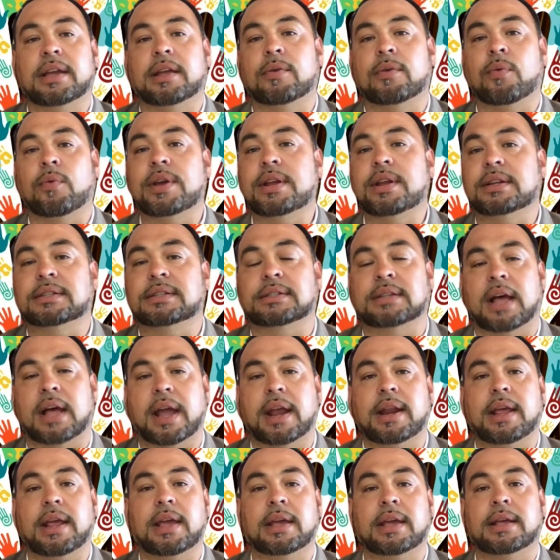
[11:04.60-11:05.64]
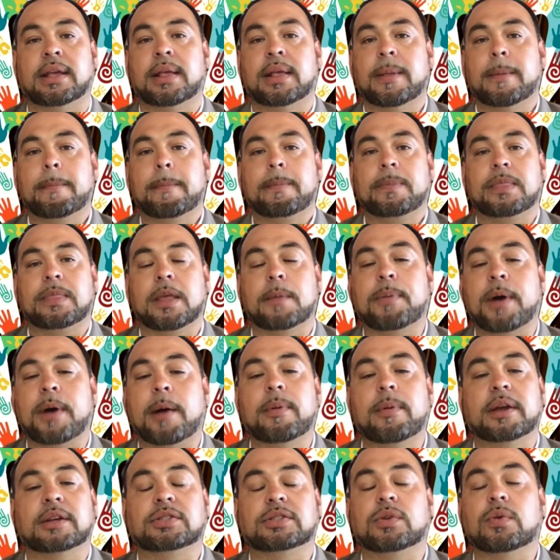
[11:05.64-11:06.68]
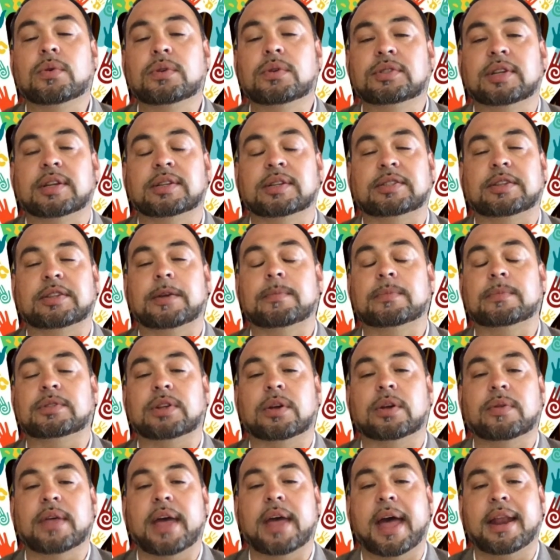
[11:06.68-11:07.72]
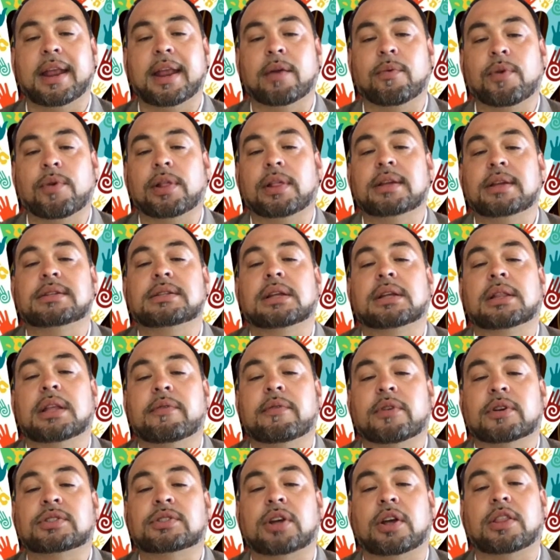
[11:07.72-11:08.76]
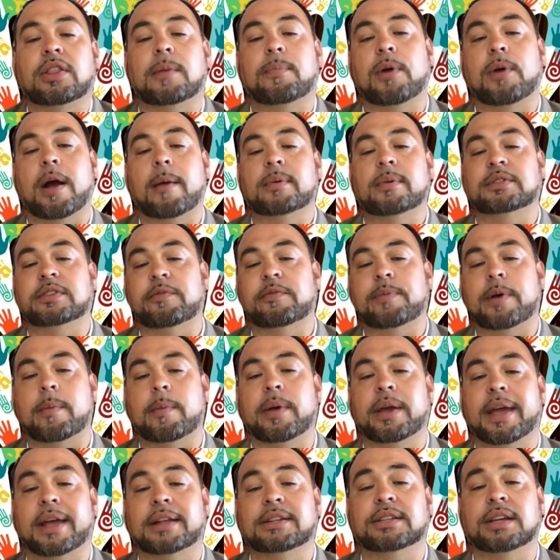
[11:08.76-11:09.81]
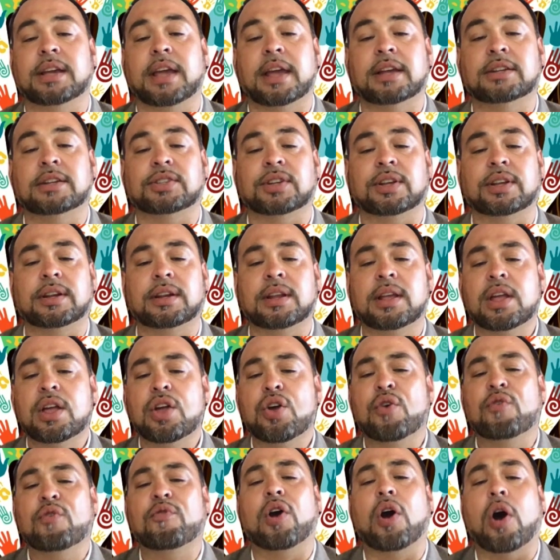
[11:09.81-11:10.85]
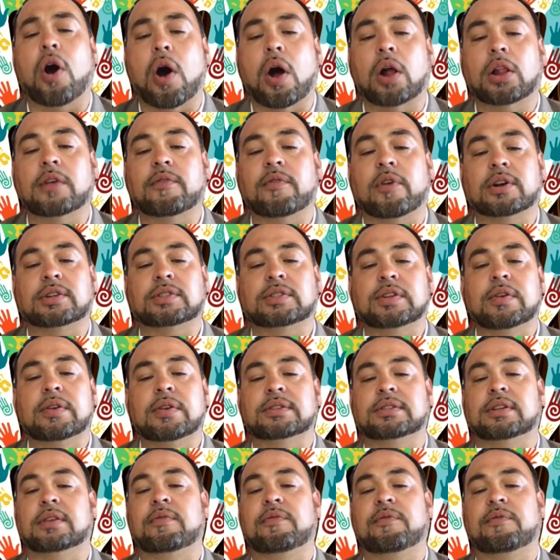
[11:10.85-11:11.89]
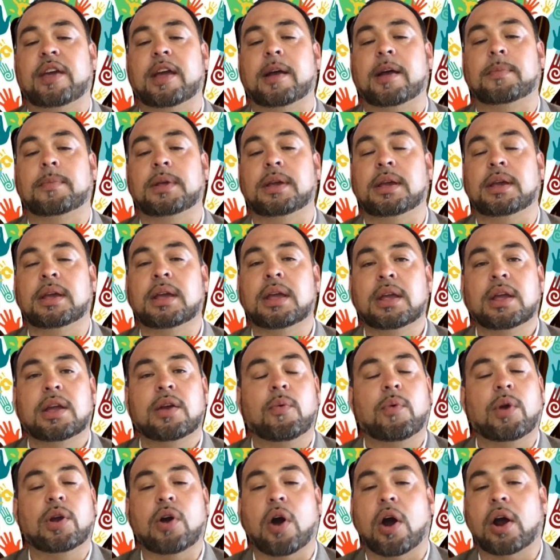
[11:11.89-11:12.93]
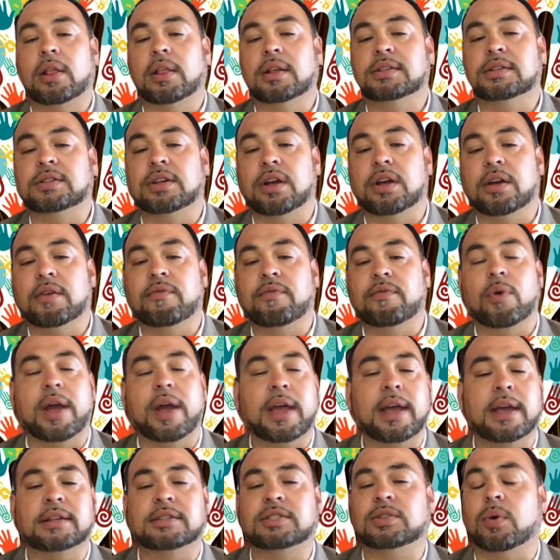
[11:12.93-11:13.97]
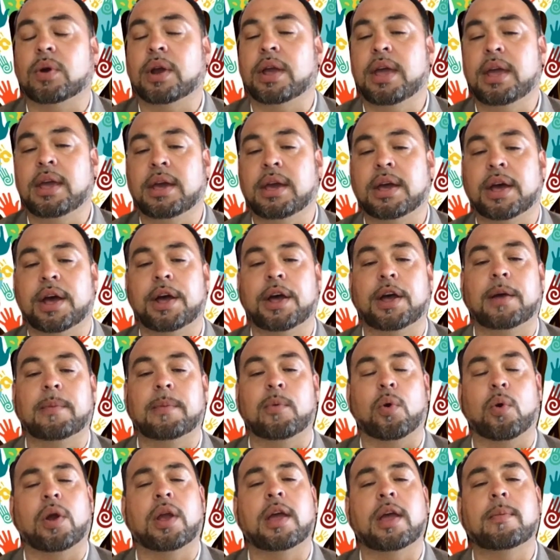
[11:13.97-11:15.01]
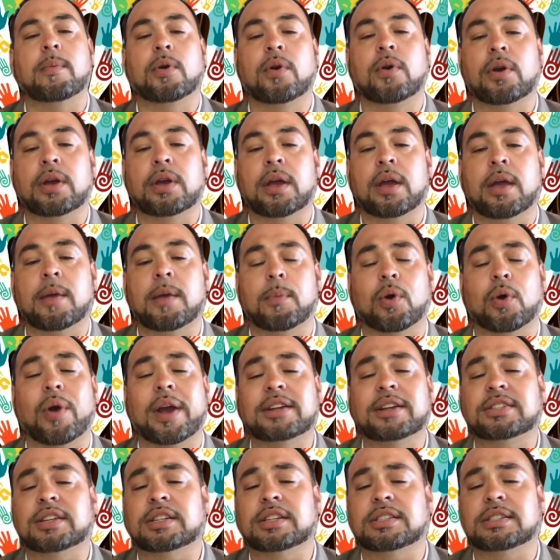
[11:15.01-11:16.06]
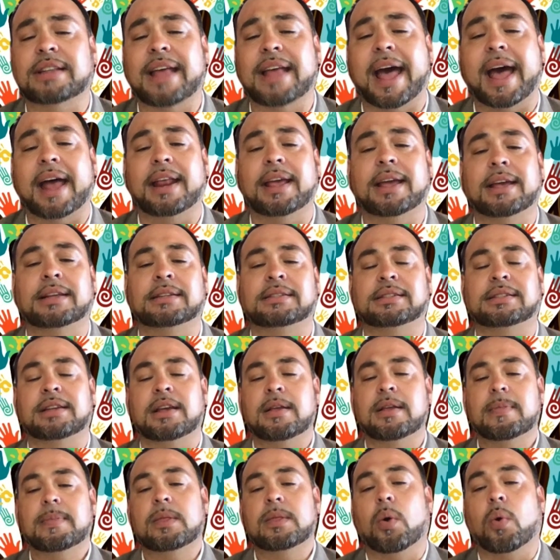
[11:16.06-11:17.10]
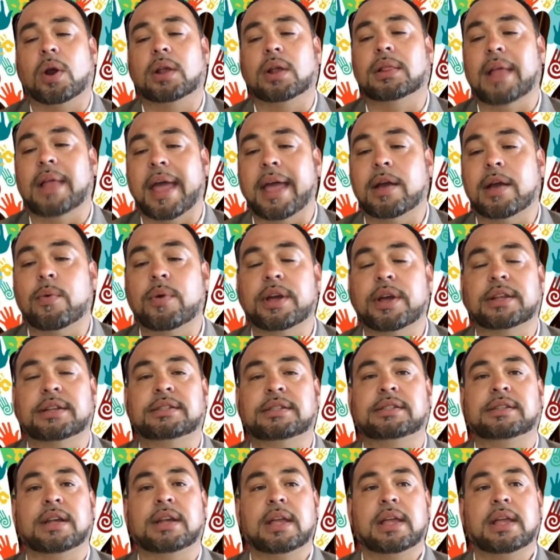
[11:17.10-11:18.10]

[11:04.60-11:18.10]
and redesigning the public school system so that it really delivers on the promise of public education for all of our students and family, regardless of race or income or immigration status or language.